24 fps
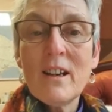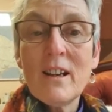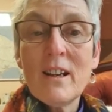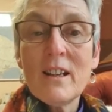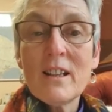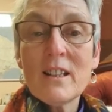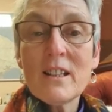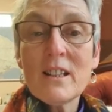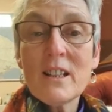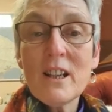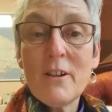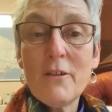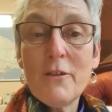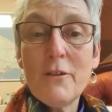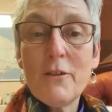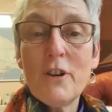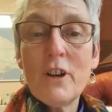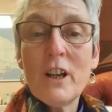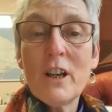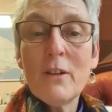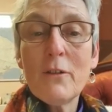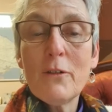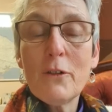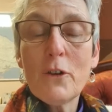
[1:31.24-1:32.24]

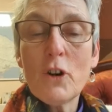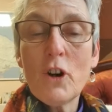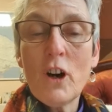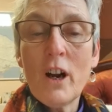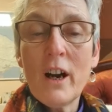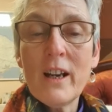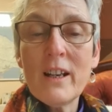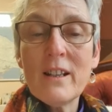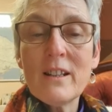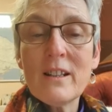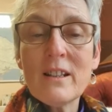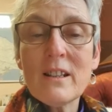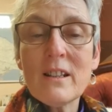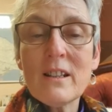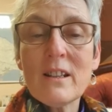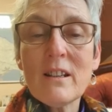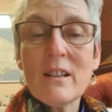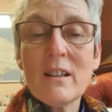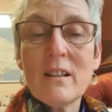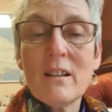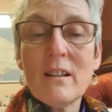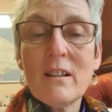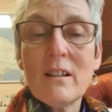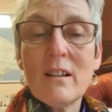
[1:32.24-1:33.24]
Suffering of Christ,
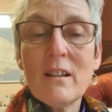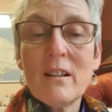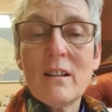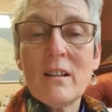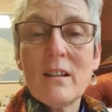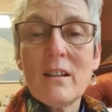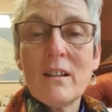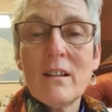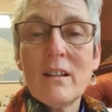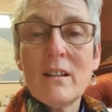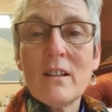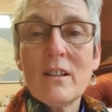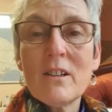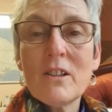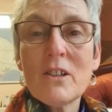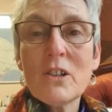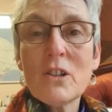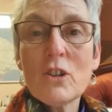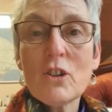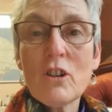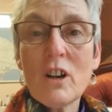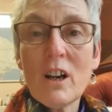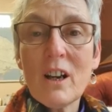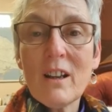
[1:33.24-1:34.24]

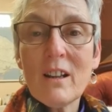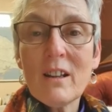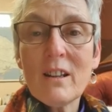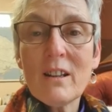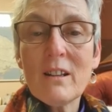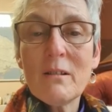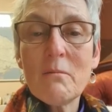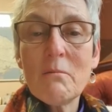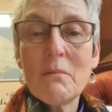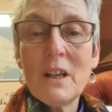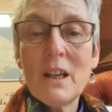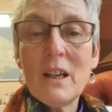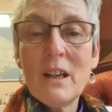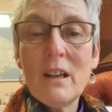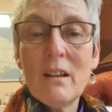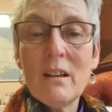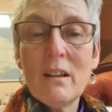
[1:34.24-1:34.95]
strengthen me.